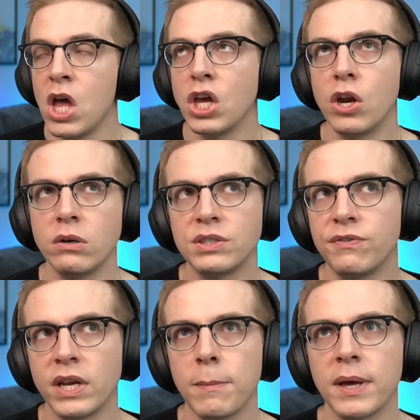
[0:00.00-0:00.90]
You know, it was
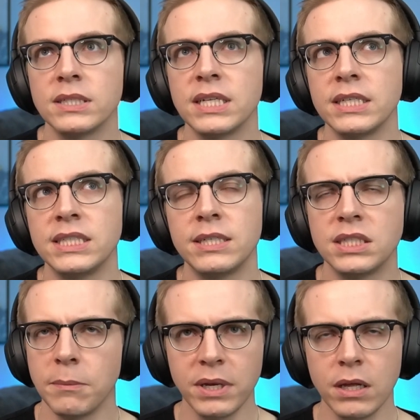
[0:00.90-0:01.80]
funny because like
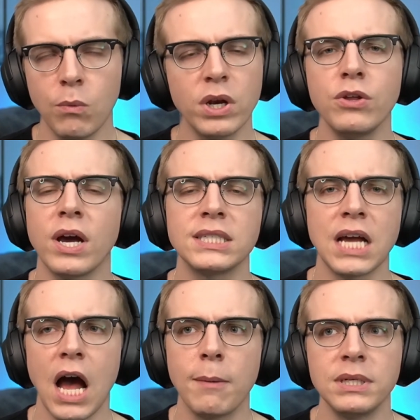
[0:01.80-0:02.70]
somebody, one of you guys
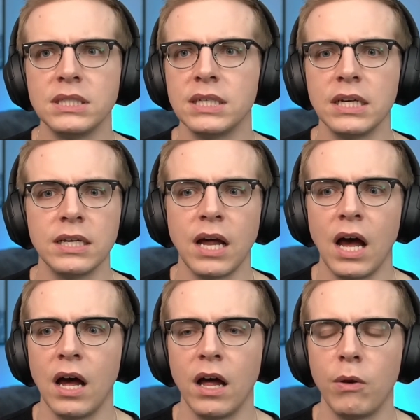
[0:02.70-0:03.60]
commented
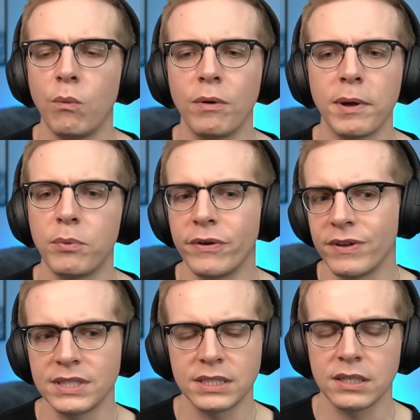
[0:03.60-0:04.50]
on one of my
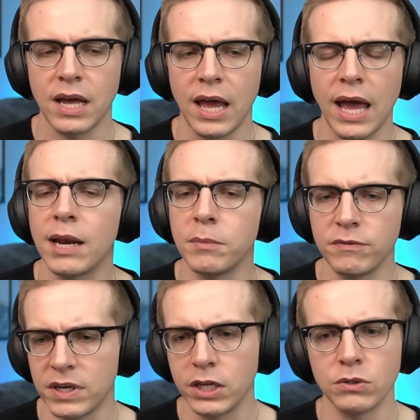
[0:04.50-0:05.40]
previous Hannibal
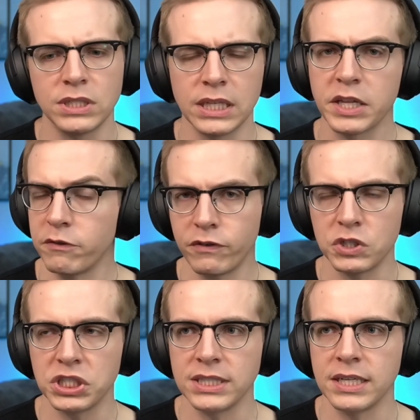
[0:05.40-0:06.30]
videos in like the
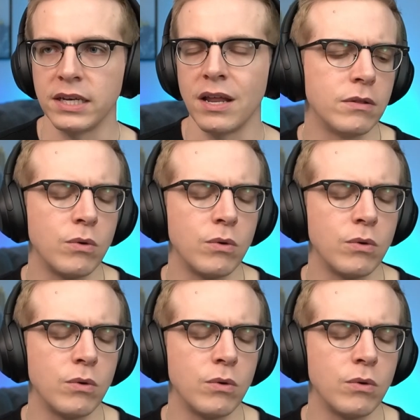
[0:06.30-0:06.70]
first season.